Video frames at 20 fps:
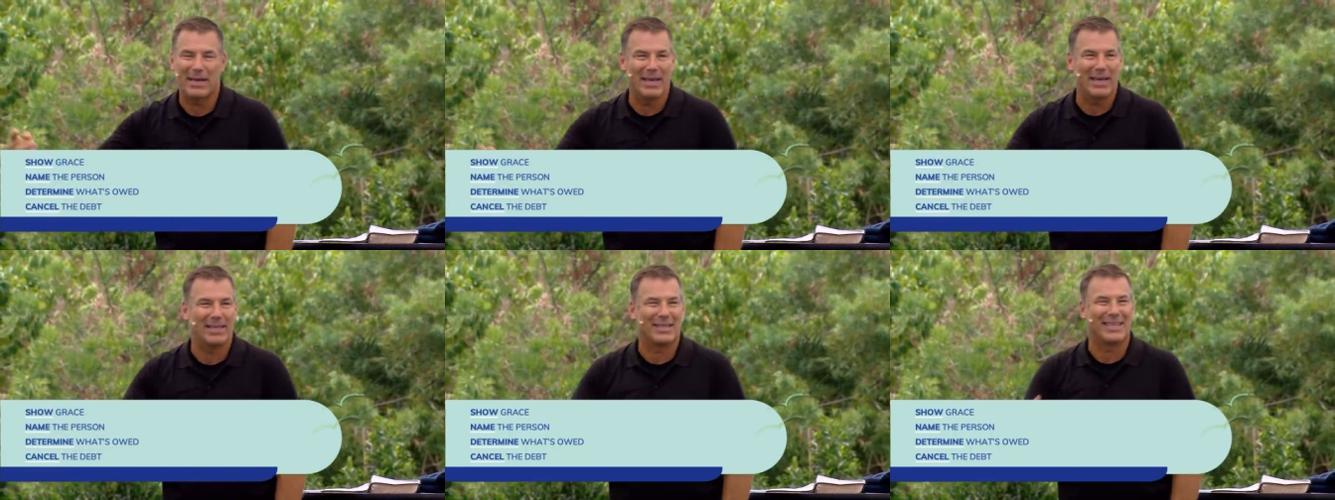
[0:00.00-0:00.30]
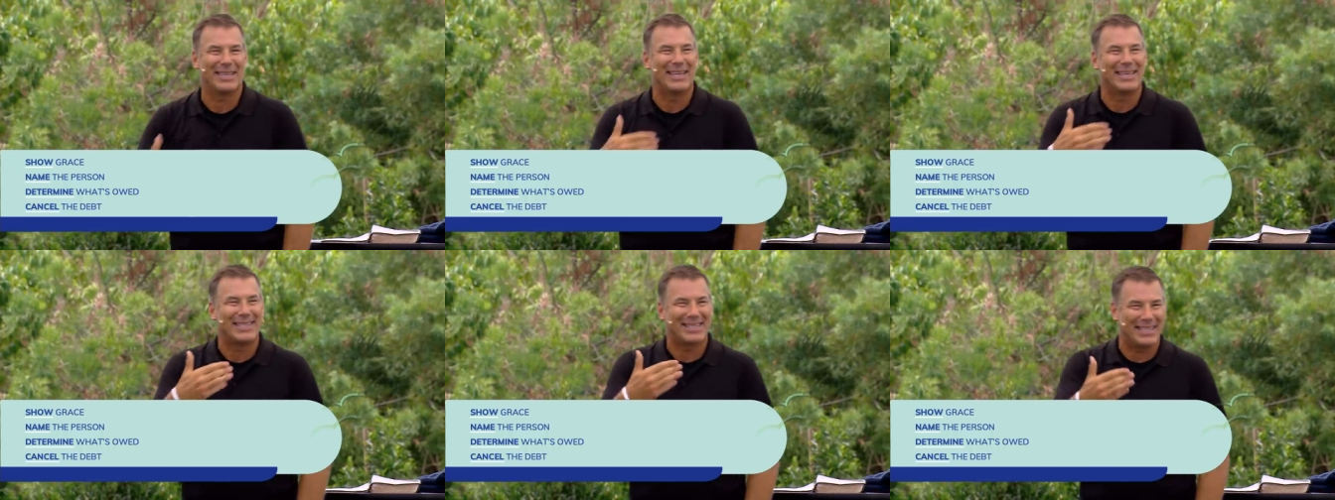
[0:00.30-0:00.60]
It's
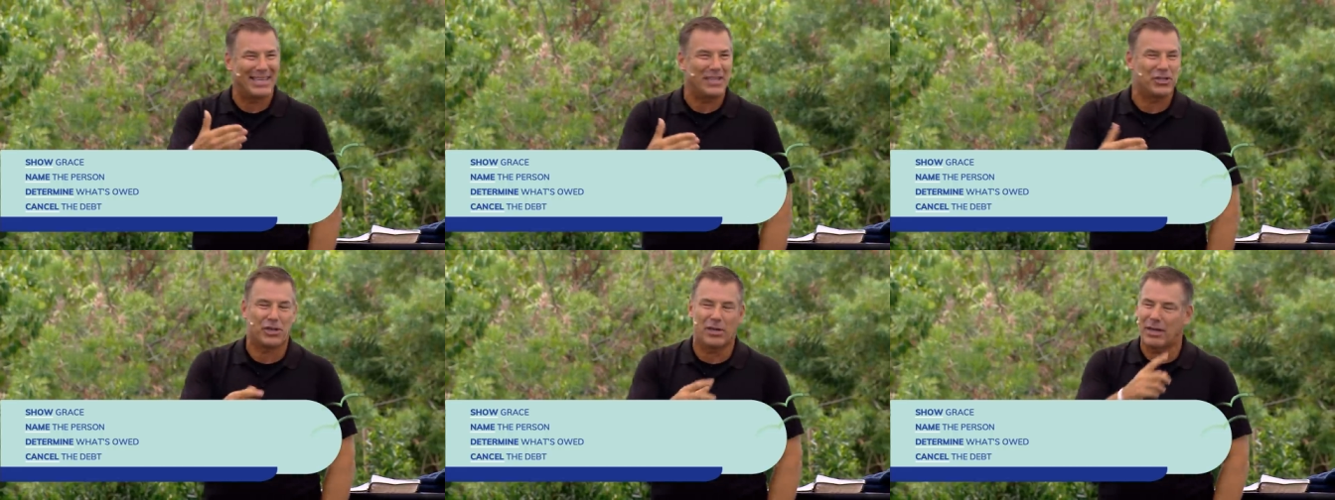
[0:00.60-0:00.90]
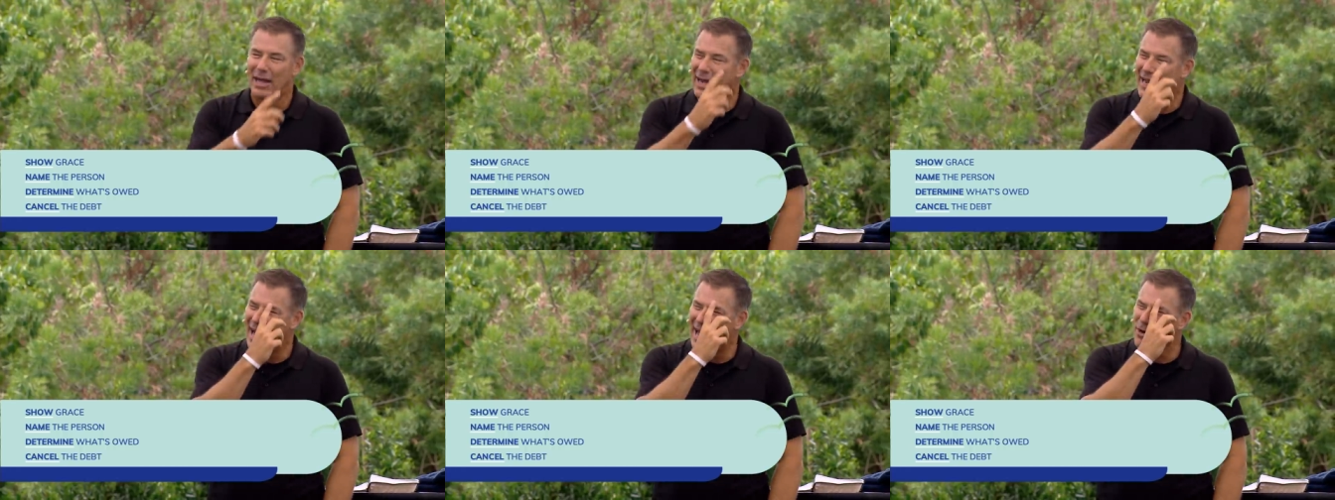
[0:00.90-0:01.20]
a decision.
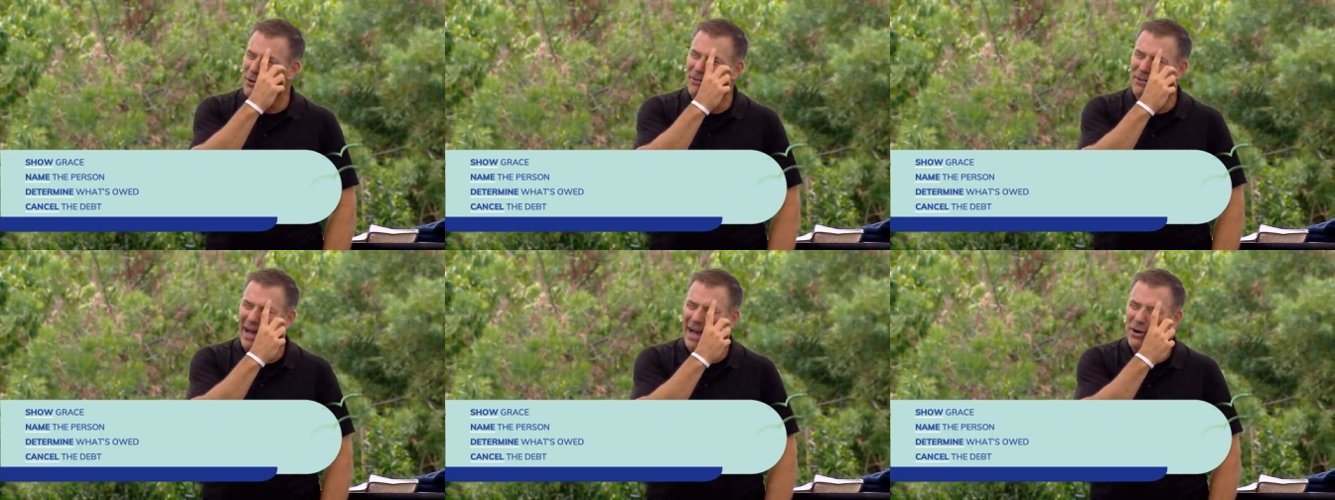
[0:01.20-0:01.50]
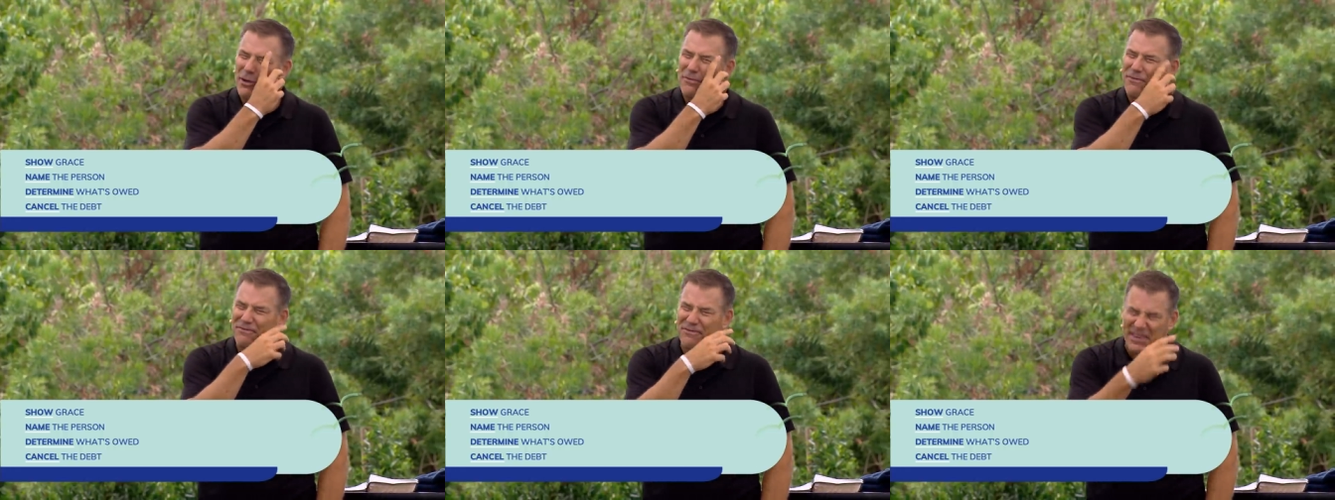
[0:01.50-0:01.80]
Like, I don't, I
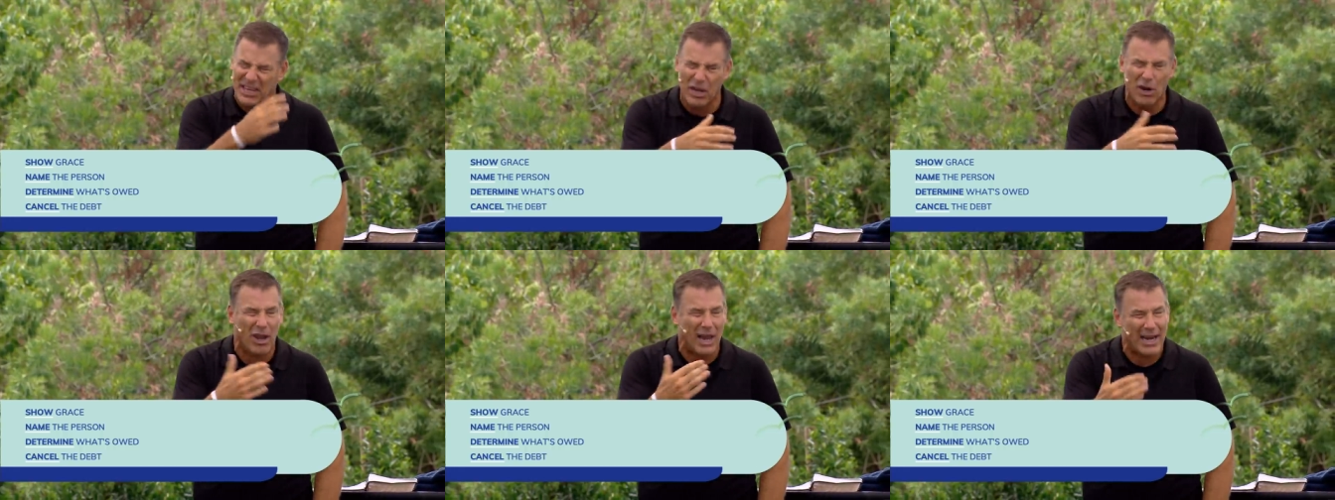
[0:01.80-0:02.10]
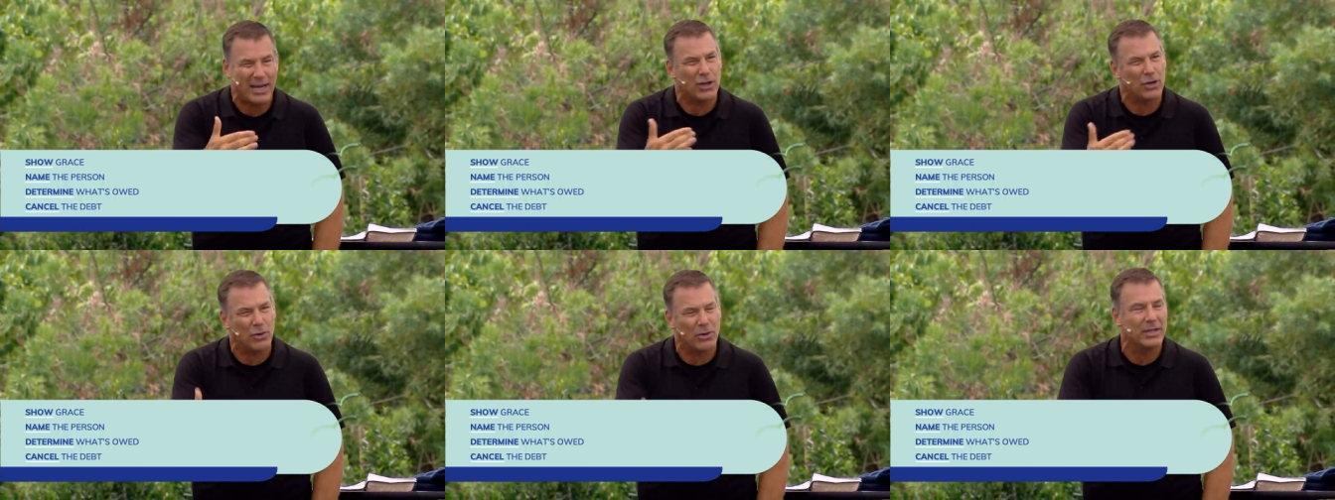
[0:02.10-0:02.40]
don't feel
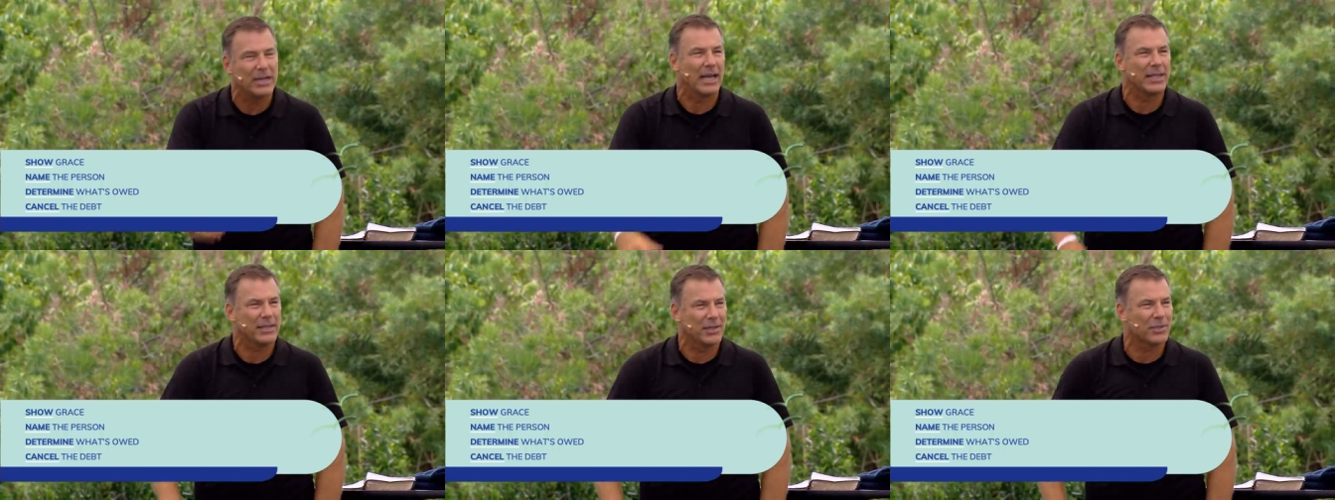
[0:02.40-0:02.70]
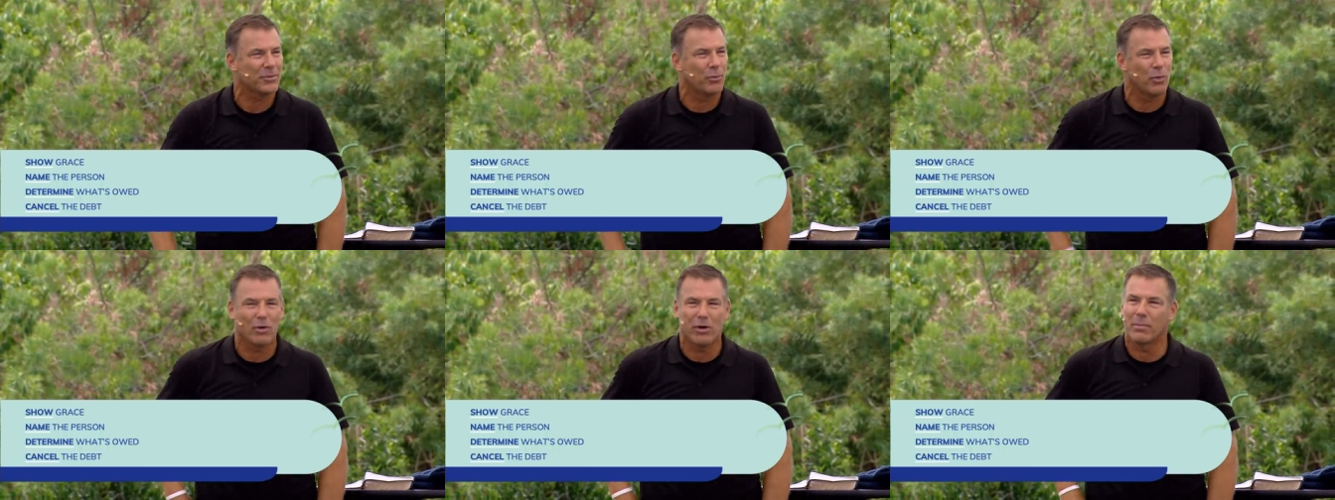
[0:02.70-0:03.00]
like doing that
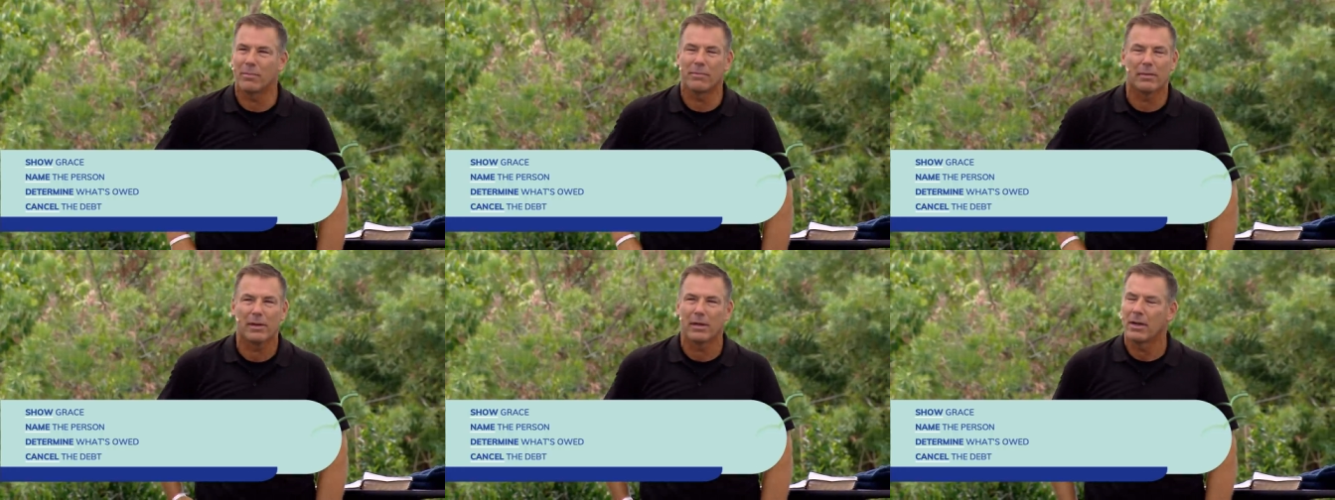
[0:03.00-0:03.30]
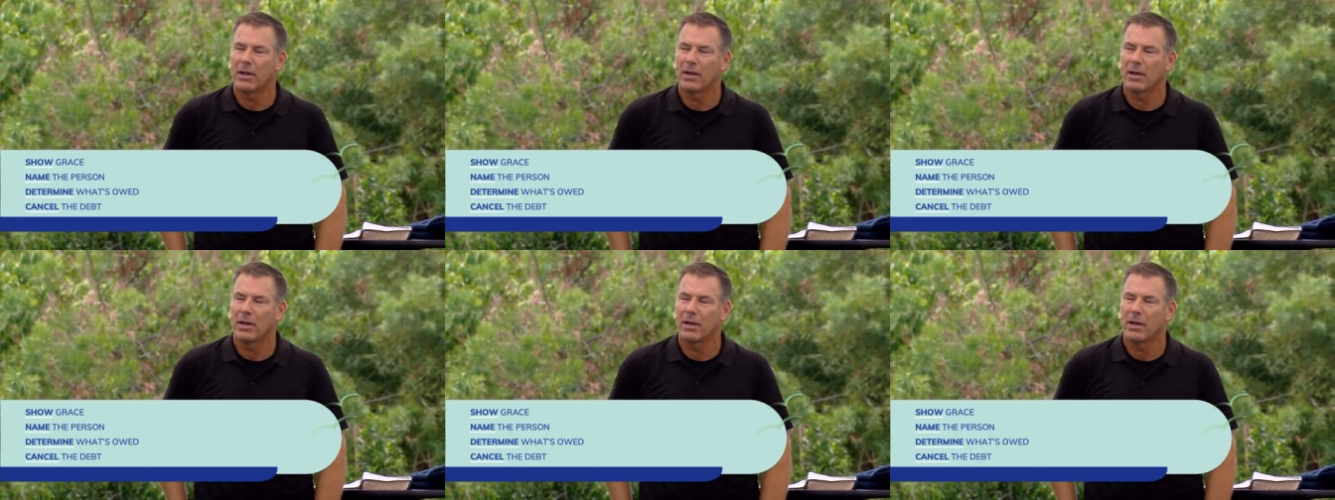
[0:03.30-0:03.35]
this morning